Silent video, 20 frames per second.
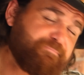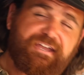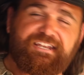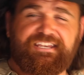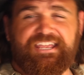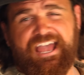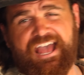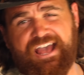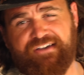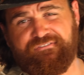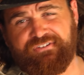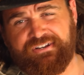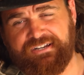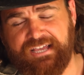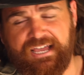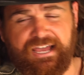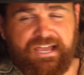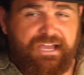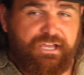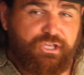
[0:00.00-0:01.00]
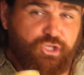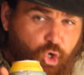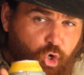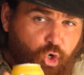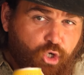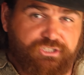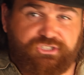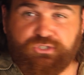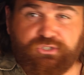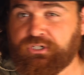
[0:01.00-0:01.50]
I bet you haven't.
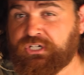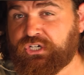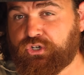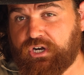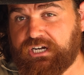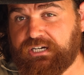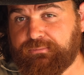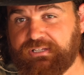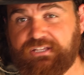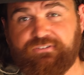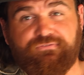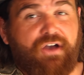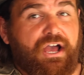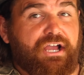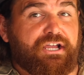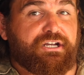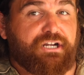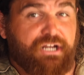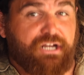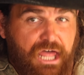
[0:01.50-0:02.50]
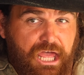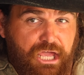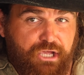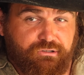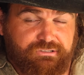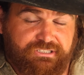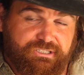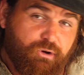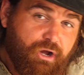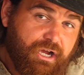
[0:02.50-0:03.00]
Yours are incredibly fucking
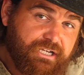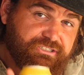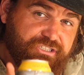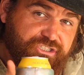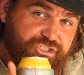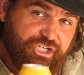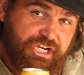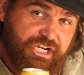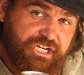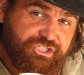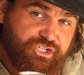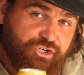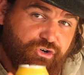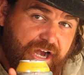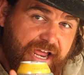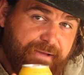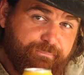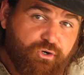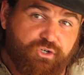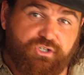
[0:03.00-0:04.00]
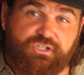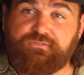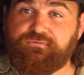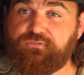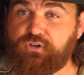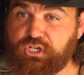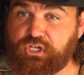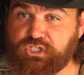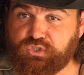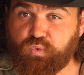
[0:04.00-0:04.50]
low, so I suggest you grab onto the
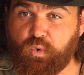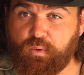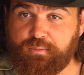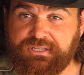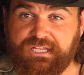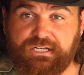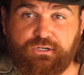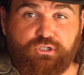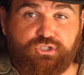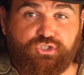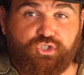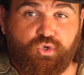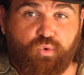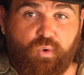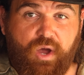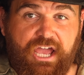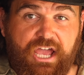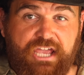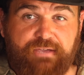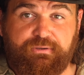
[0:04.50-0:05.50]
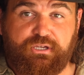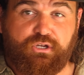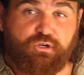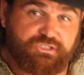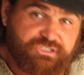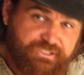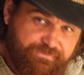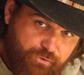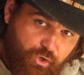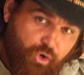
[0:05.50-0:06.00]
first woman that looks your way,
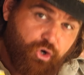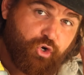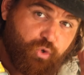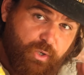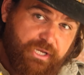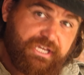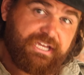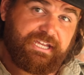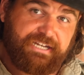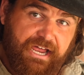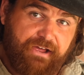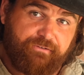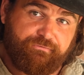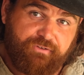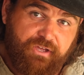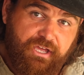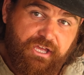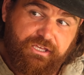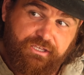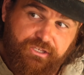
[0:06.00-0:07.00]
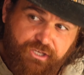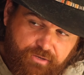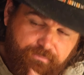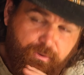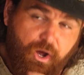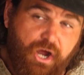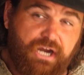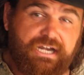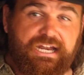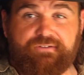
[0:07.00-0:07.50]
because if you're quick enough, you
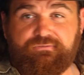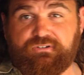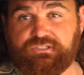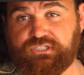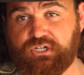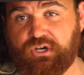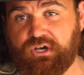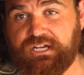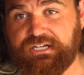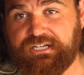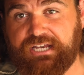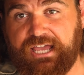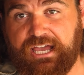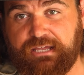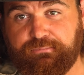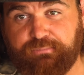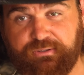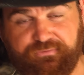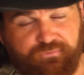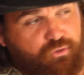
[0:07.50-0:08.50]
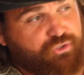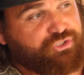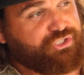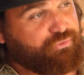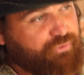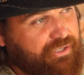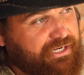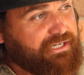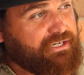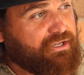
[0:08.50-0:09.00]
might have her tied down before
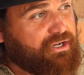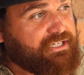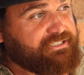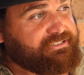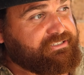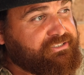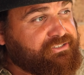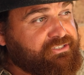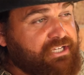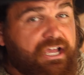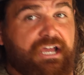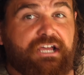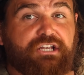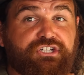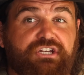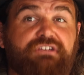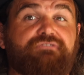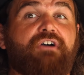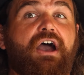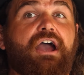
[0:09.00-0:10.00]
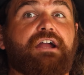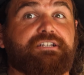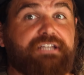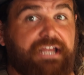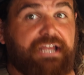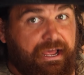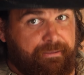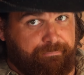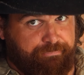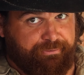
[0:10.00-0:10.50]
she realises she
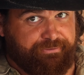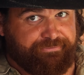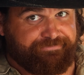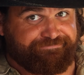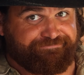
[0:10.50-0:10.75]
fucked up.